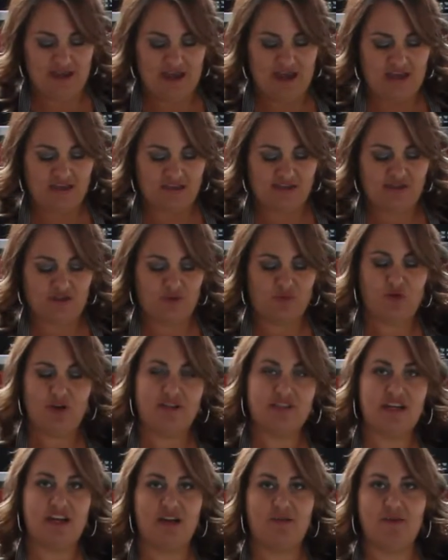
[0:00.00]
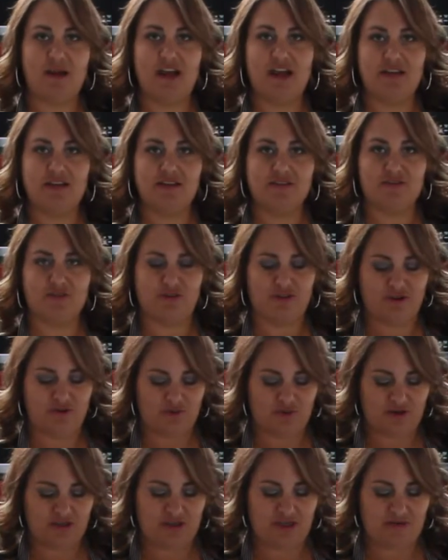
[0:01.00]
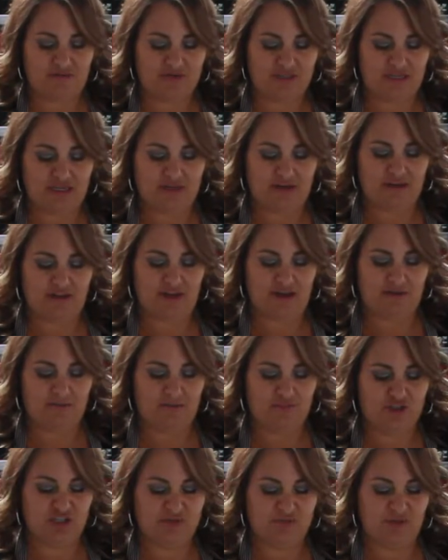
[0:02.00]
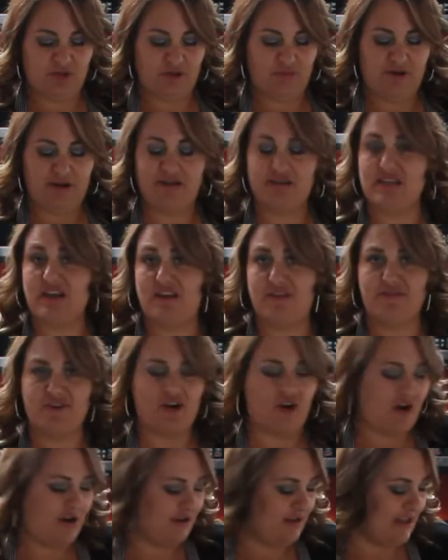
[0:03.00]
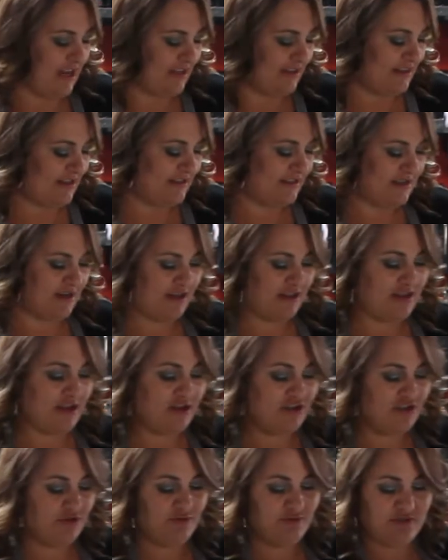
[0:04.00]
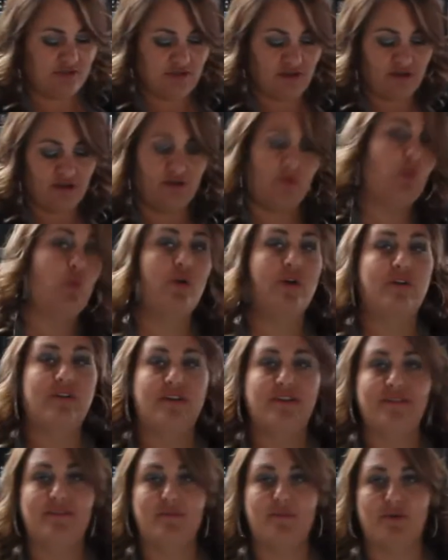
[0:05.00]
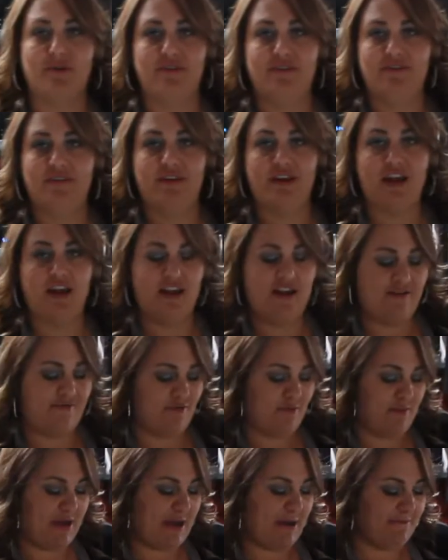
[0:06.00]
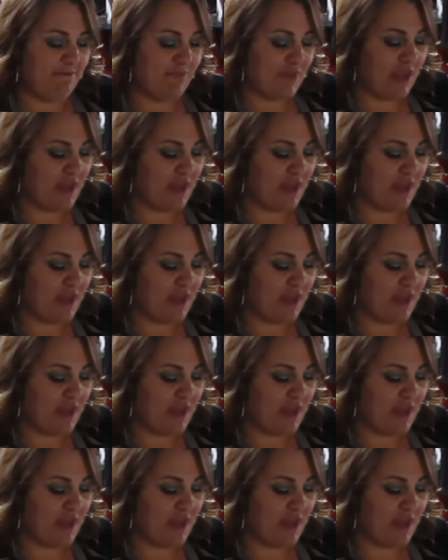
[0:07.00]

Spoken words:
And so one time I had this girl at work that was eating, like, just blueberries out of the carton like this, and I thought she was the weirdest person I had ever met.